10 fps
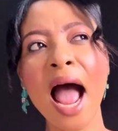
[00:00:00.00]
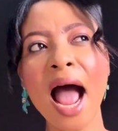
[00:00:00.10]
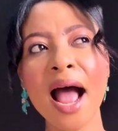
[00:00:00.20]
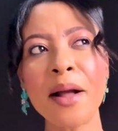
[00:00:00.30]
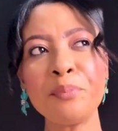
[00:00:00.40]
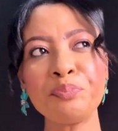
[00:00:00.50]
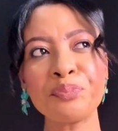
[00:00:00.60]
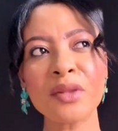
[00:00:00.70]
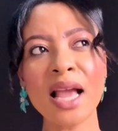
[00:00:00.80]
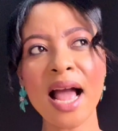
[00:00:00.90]

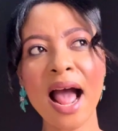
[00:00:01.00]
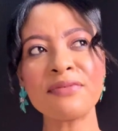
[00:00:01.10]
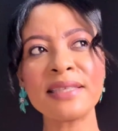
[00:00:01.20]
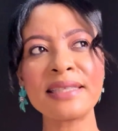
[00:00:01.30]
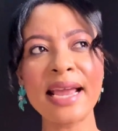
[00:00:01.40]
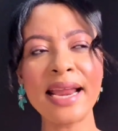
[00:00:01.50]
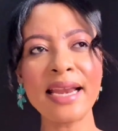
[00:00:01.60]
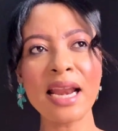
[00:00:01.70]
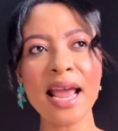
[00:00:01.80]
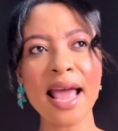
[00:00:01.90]
I've
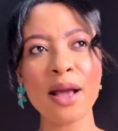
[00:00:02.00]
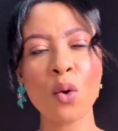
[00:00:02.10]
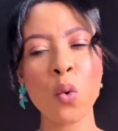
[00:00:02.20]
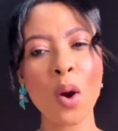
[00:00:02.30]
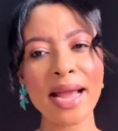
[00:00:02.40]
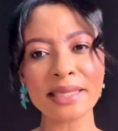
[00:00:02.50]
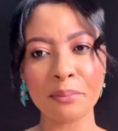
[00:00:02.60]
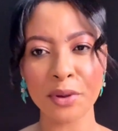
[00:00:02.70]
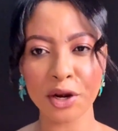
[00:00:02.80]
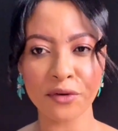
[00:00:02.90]
seen quite a
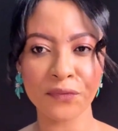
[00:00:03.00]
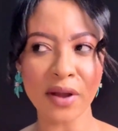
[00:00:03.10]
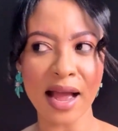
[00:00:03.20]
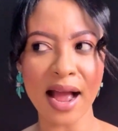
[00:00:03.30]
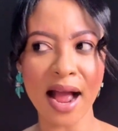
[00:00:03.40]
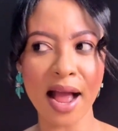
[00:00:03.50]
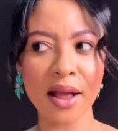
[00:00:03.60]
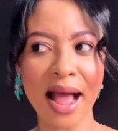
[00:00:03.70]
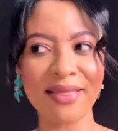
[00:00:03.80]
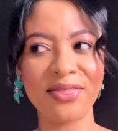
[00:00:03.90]
bit of
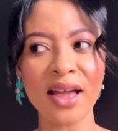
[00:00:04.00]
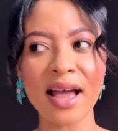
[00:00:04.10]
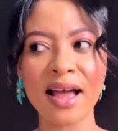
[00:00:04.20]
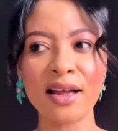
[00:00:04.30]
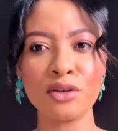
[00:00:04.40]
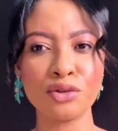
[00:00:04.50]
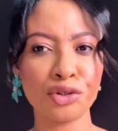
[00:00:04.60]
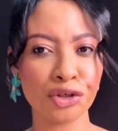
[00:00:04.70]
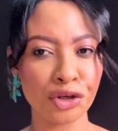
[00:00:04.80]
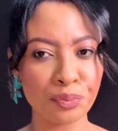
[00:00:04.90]
other
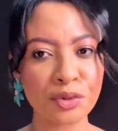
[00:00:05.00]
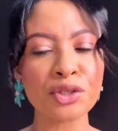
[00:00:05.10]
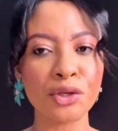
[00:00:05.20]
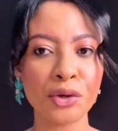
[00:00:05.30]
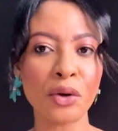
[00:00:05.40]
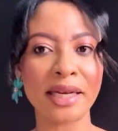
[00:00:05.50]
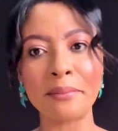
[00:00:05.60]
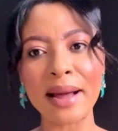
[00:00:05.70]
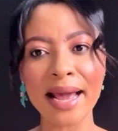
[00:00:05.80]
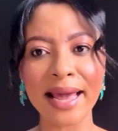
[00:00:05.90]
dupes, on the
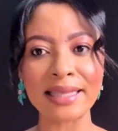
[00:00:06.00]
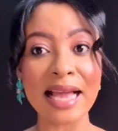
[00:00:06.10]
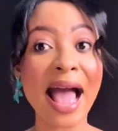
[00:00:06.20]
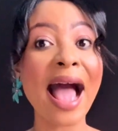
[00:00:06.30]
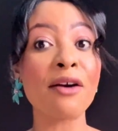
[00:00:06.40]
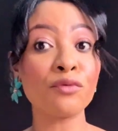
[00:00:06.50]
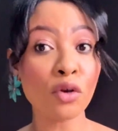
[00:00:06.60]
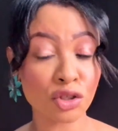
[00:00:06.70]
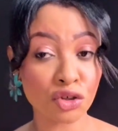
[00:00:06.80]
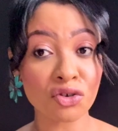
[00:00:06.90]
market. I have
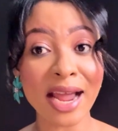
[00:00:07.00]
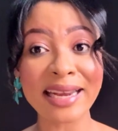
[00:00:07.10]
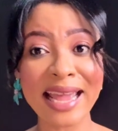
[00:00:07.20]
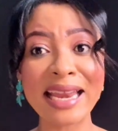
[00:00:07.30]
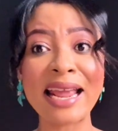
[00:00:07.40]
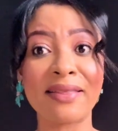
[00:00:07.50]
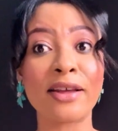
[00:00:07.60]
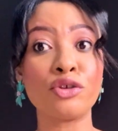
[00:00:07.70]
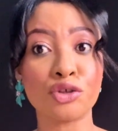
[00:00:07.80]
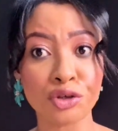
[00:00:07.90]
not tried any
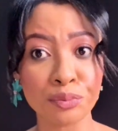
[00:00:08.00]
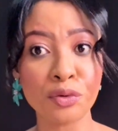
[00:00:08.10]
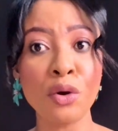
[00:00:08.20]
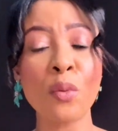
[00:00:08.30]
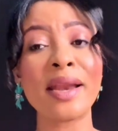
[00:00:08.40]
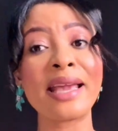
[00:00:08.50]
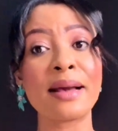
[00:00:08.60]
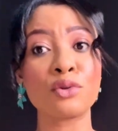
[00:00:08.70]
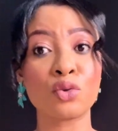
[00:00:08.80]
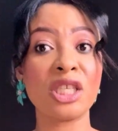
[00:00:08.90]
other dupe when it
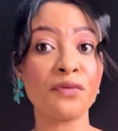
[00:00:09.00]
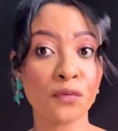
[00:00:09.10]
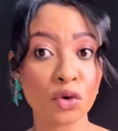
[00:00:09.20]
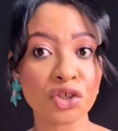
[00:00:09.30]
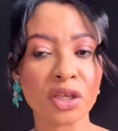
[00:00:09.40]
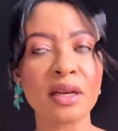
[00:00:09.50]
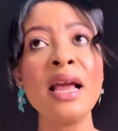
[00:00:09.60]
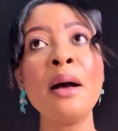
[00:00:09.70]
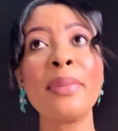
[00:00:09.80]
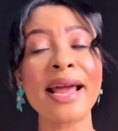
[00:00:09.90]
comes to devotion,
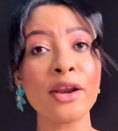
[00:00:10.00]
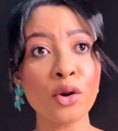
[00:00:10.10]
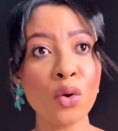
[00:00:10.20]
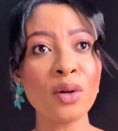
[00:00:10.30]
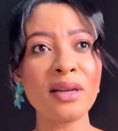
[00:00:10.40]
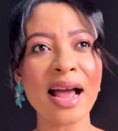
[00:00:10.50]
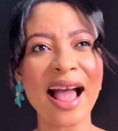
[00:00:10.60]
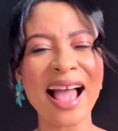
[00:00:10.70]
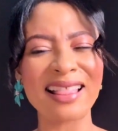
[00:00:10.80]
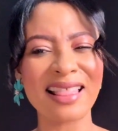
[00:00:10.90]
but I know
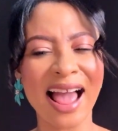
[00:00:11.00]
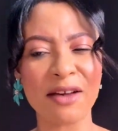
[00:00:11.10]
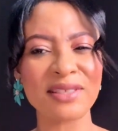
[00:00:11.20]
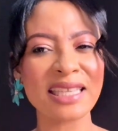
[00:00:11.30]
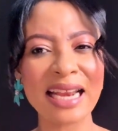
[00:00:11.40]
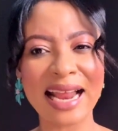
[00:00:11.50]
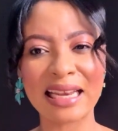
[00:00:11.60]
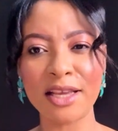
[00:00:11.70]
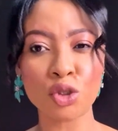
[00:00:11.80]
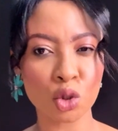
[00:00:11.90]
I have seen at
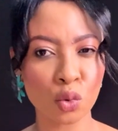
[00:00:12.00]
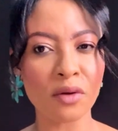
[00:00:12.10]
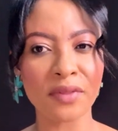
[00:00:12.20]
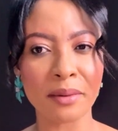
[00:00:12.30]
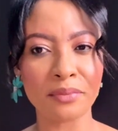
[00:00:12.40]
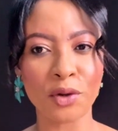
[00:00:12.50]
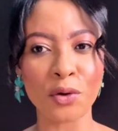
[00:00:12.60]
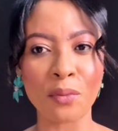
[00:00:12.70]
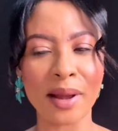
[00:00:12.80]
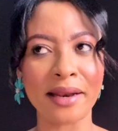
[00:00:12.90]
least 2 of them,
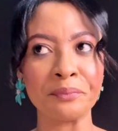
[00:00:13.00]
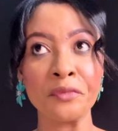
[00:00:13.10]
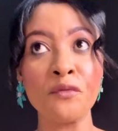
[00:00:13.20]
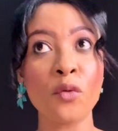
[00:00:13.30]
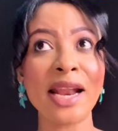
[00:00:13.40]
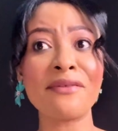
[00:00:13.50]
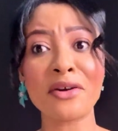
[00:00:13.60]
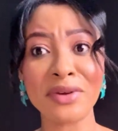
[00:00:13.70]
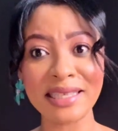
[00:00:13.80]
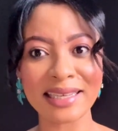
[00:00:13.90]
but for
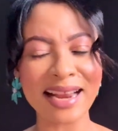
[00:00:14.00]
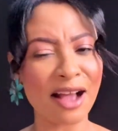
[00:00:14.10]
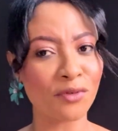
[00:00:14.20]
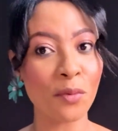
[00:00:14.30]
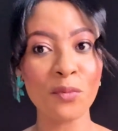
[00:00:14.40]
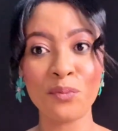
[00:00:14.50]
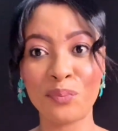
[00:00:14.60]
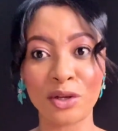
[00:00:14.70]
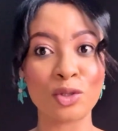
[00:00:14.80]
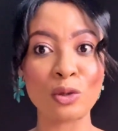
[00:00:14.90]
whatever reason, I've not
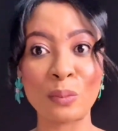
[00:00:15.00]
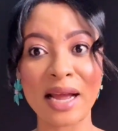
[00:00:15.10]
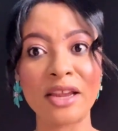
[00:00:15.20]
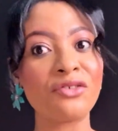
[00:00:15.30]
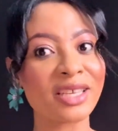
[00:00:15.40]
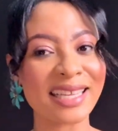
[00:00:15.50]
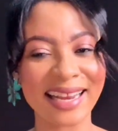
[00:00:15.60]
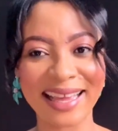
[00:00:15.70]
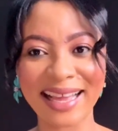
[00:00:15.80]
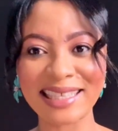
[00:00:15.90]
been super interested
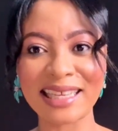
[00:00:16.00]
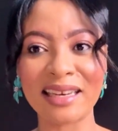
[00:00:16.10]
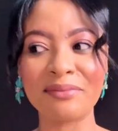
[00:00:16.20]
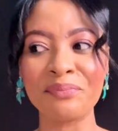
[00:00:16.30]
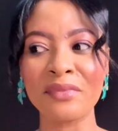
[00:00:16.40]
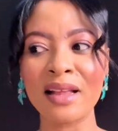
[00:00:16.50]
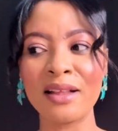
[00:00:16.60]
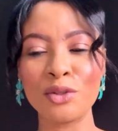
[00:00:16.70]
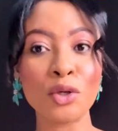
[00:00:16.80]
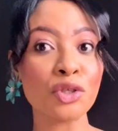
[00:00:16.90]
in getting
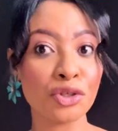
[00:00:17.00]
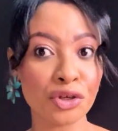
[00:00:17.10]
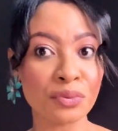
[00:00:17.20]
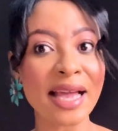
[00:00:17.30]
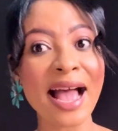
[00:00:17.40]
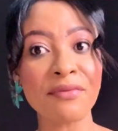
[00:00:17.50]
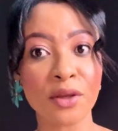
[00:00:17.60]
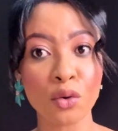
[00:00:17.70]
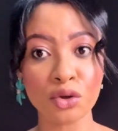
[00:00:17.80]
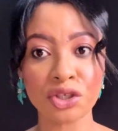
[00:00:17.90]
those dupes. I have
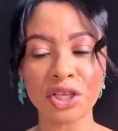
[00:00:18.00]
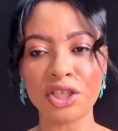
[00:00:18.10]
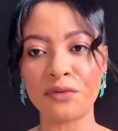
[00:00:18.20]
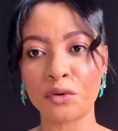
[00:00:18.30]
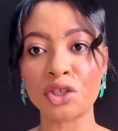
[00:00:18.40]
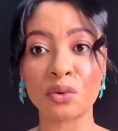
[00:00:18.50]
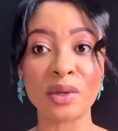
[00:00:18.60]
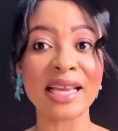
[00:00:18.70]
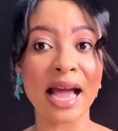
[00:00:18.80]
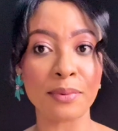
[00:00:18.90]
the OG devotion,
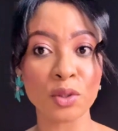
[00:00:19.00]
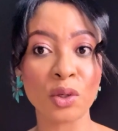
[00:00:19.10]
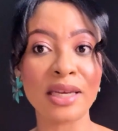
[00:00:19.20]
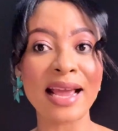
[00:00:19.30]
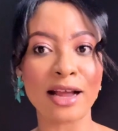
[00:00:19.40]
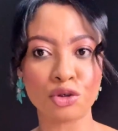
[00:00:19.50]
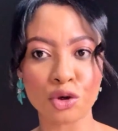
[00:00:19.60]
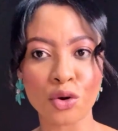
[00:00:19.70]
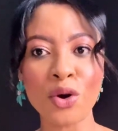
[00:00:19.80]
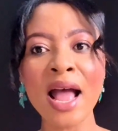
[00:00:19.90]
which I absolutely
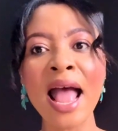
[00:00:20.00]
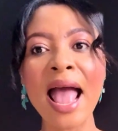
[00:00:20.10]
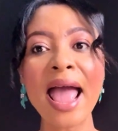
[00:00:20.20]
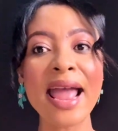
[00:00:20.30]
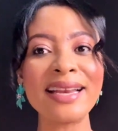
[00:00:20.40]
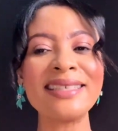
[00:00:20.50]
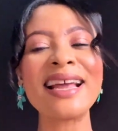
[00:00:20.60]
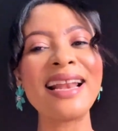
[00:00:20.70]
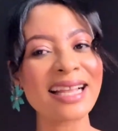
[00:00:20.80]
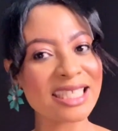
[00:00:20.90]
adore, and
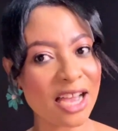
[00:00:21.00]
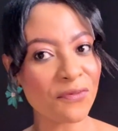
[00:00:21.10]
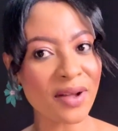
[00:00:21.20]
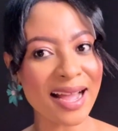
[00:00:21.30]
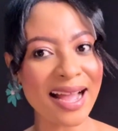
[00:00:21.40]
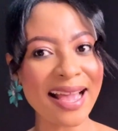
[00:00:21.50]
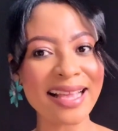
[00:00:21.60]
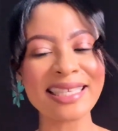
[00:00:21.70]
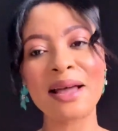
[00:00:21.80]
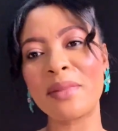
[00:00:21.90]
Lattafa
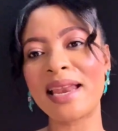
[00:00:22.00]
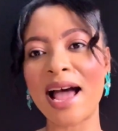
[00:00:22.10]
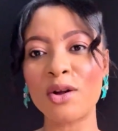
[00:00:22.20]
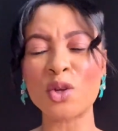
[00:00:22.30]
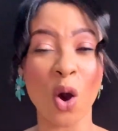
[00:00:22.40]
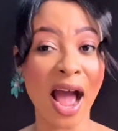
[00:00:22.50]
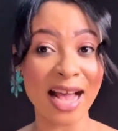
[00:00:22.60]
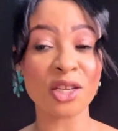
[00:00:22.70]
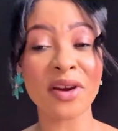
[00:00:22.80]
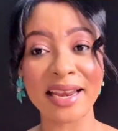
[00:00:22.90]
is coming out or
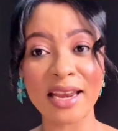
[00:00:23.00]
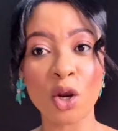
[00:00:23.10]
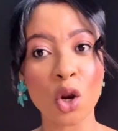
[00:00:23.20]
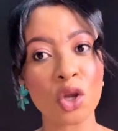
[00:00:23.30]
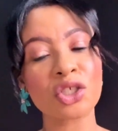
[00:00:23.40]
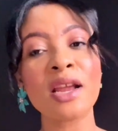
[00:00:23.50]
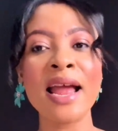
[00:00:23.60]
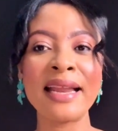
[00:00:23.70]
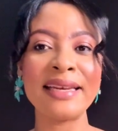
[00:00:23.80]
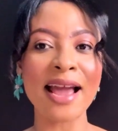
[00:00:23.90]
has already launched
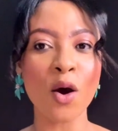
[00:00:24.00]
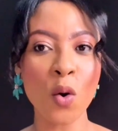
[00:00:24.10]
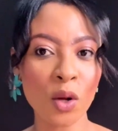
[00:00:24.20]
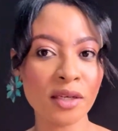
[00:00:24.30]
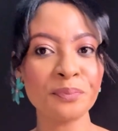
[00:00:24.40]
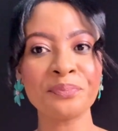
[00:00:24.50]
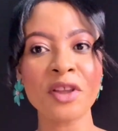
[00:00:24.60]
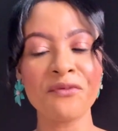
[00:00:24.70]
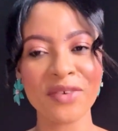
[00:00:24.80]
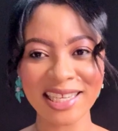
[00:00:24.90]
their own
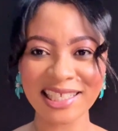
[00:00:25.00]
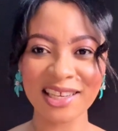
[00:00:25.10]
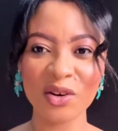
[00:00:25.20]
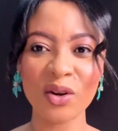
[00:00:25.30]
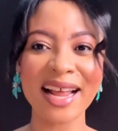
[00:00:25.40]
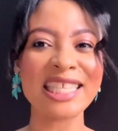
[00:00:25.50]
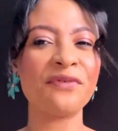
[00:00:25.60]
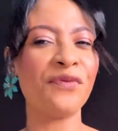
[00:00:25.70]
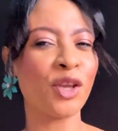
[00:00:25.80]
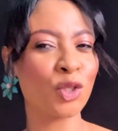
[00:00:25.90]
version known as
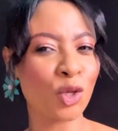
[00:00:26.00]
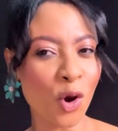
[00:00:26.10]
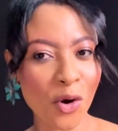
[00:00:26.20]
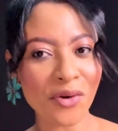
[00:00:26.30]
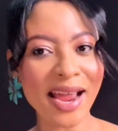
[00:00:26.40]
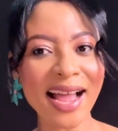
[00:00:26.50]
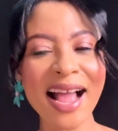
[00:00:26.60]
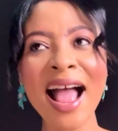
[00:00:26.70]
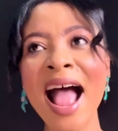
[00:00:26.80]
Victoria.